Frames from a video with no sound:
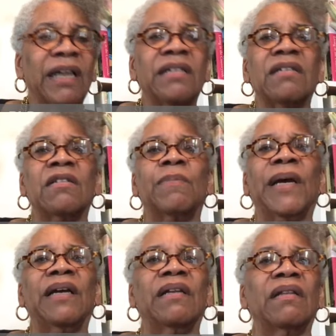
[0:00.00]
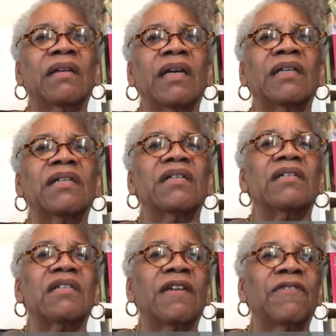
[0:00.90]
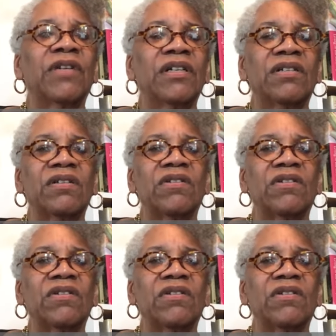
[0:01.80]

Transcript: Essence back in the 1970s